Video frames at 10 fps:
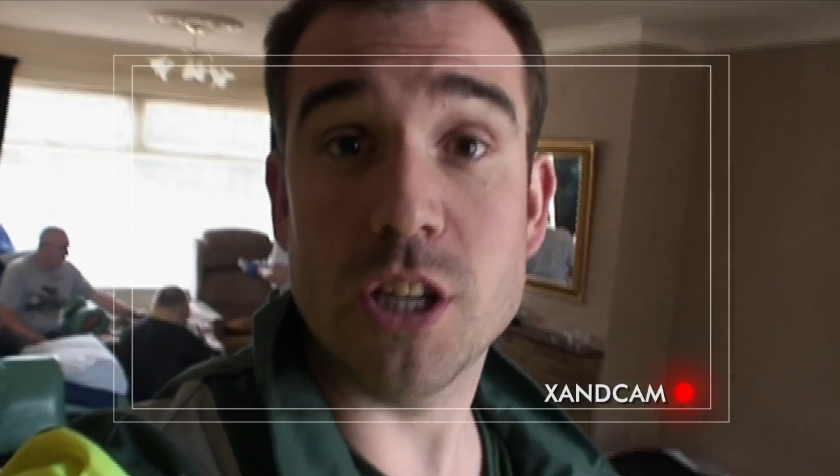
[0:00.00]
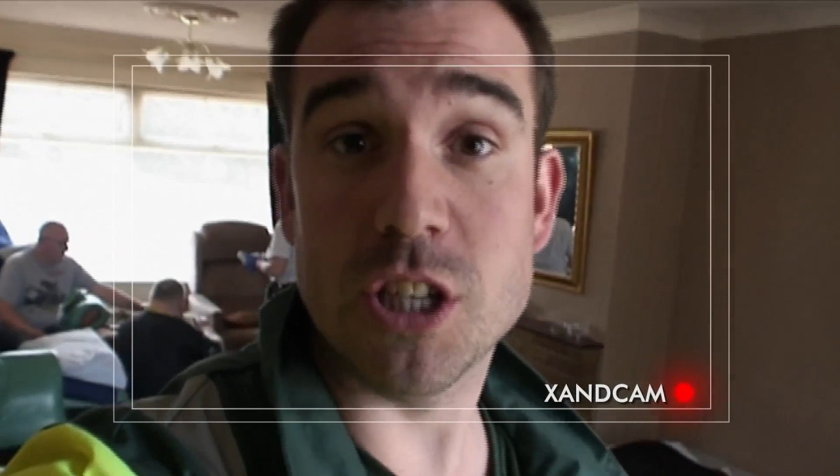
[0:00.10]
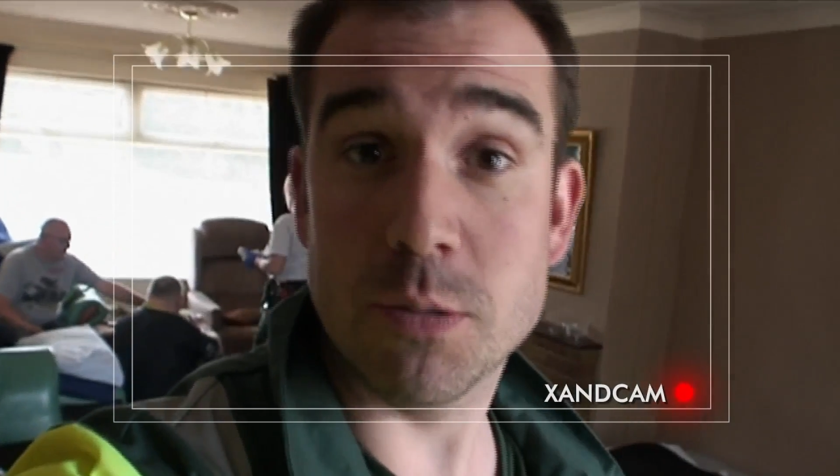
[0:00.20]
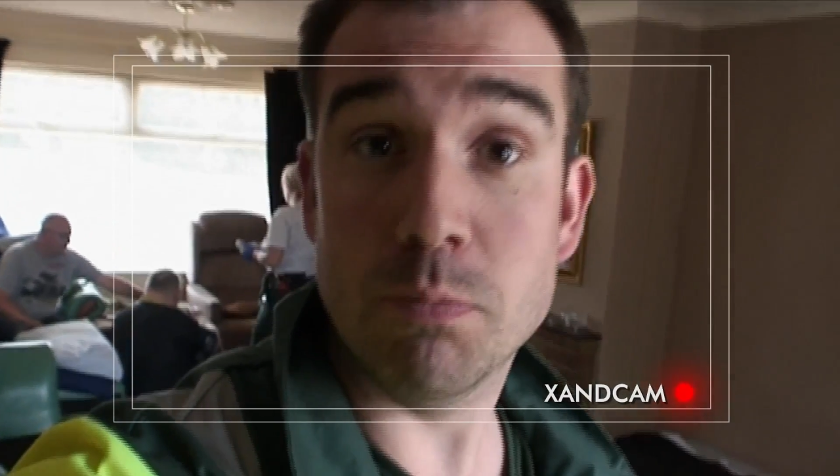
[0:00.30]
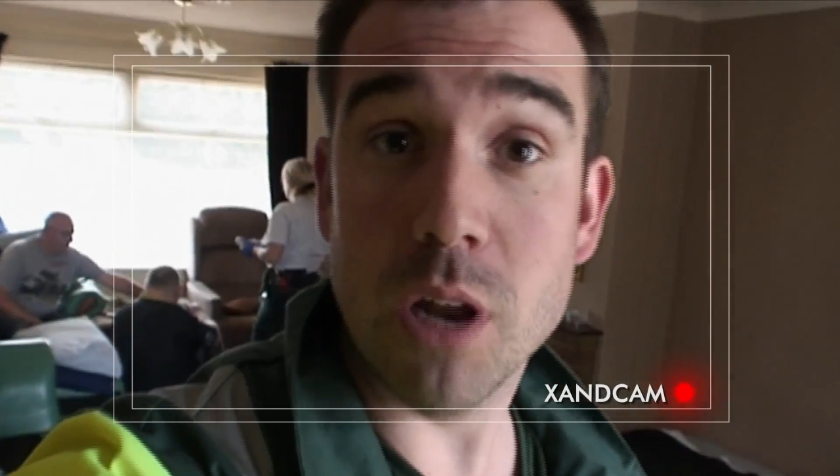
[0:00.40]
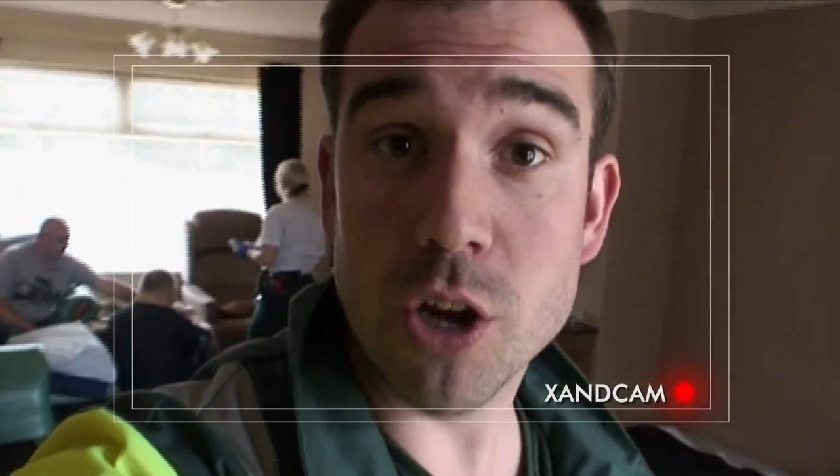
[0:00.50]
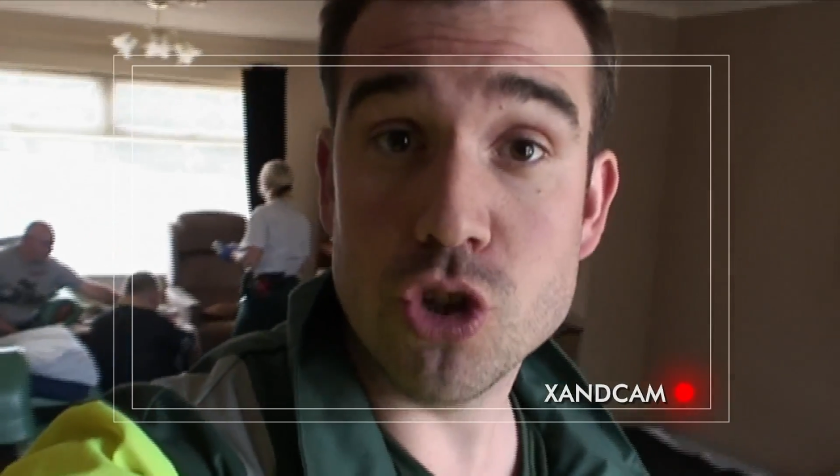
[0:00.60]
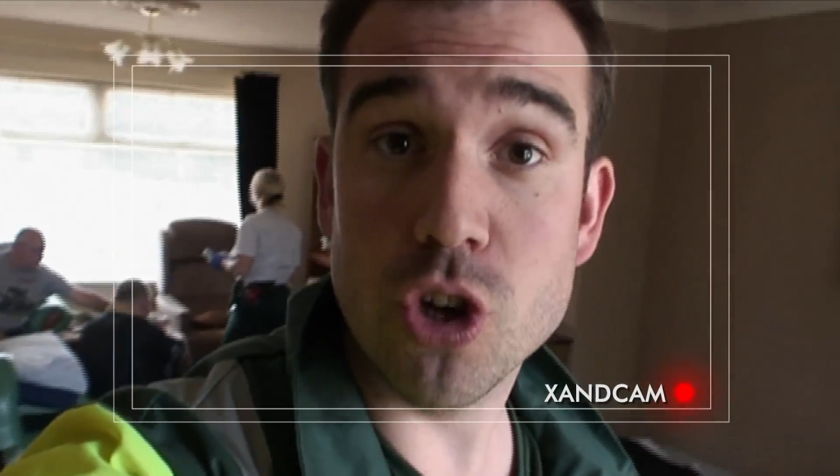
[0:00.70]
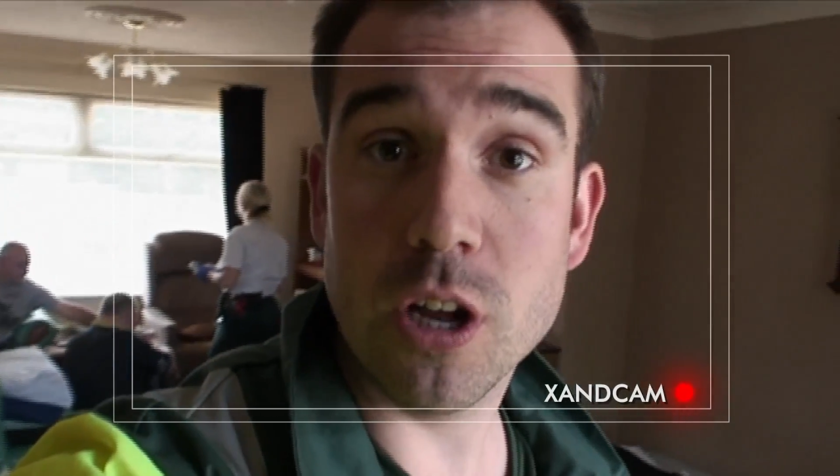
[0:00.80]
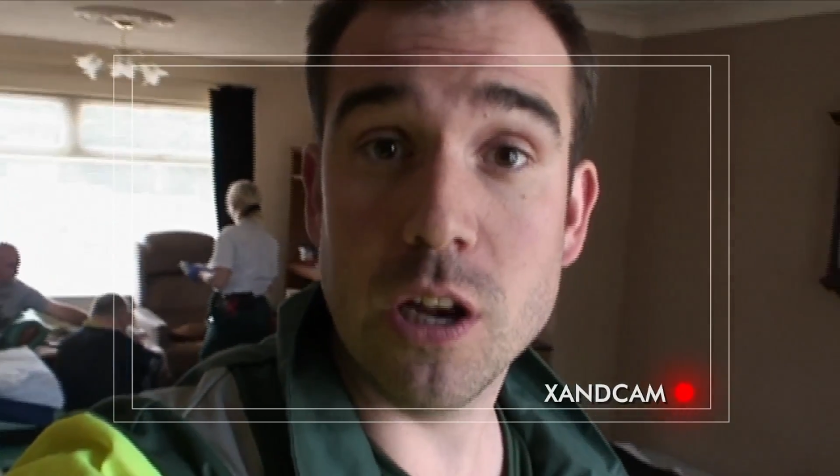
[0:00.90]
Is his blood
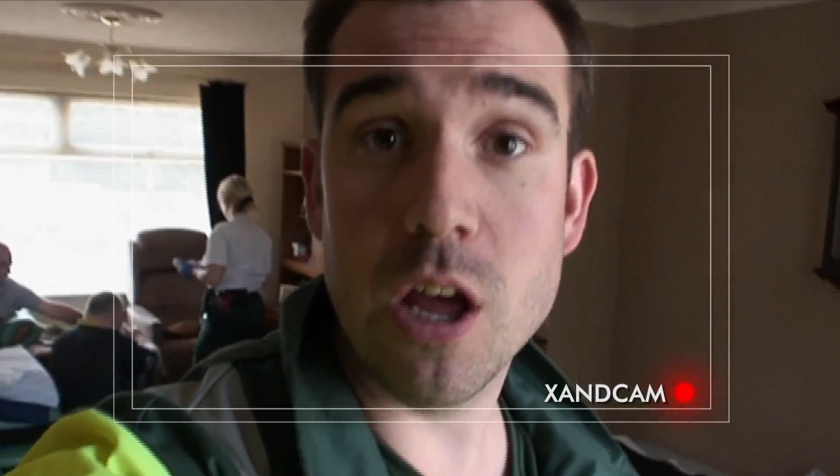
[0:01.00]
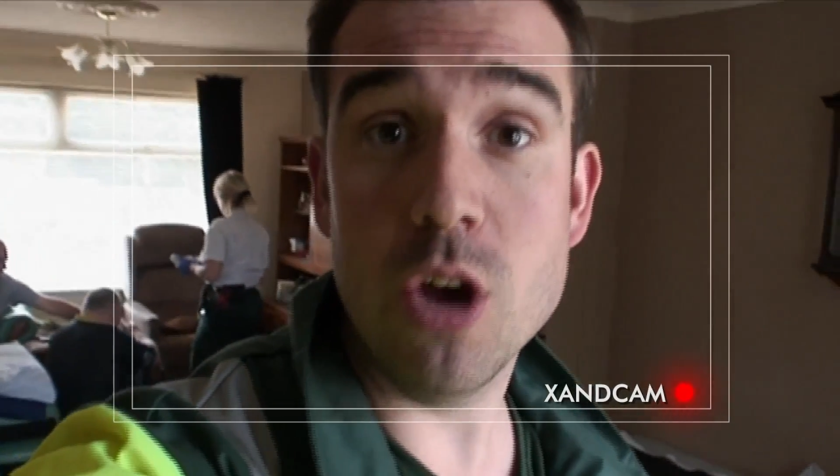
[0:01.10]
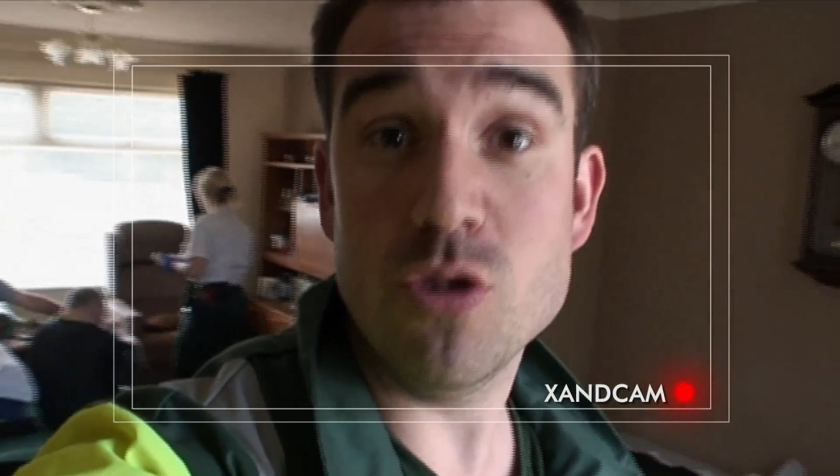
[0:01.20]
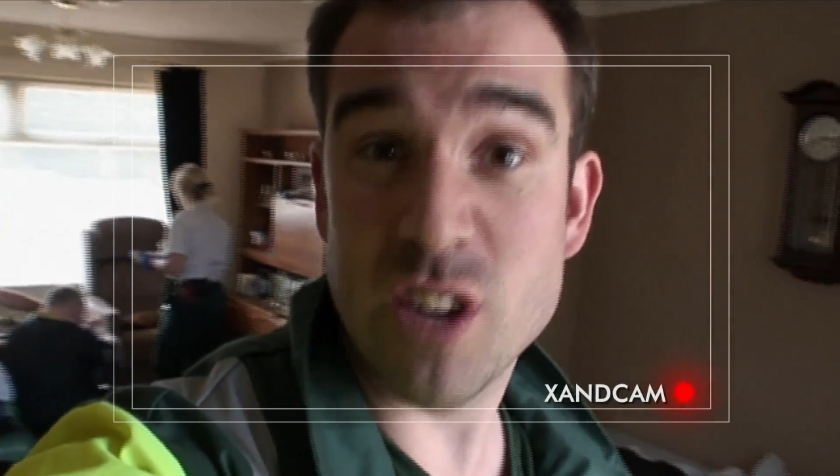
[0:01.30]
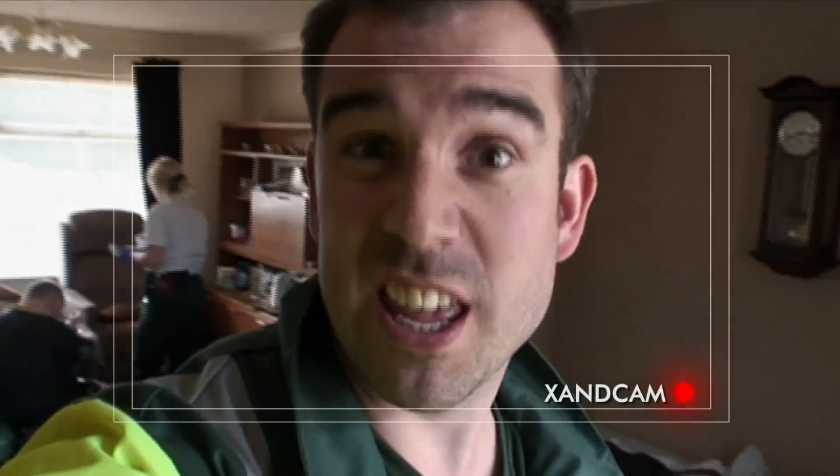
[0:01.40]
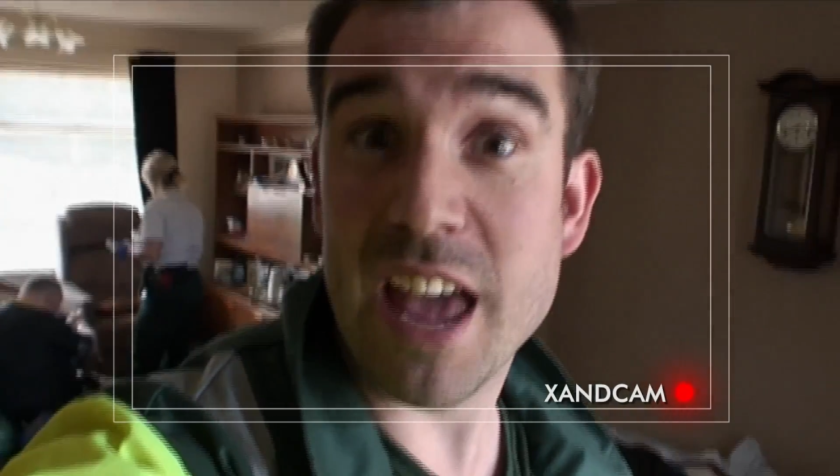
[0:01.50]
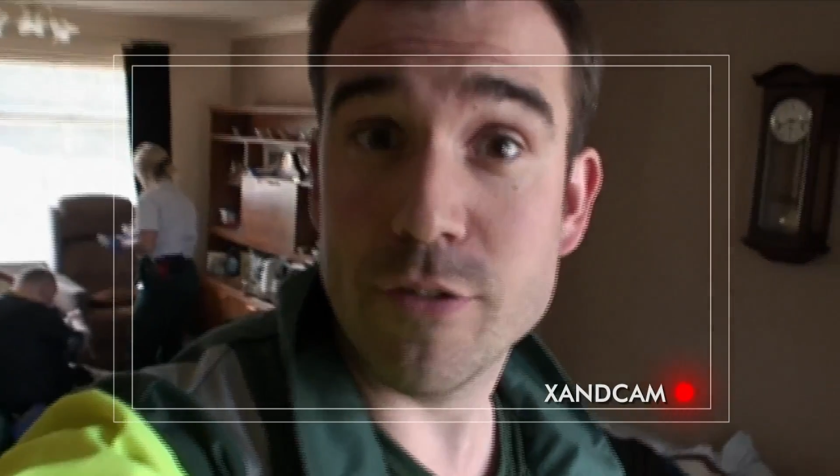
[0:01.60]
sugar low? Did he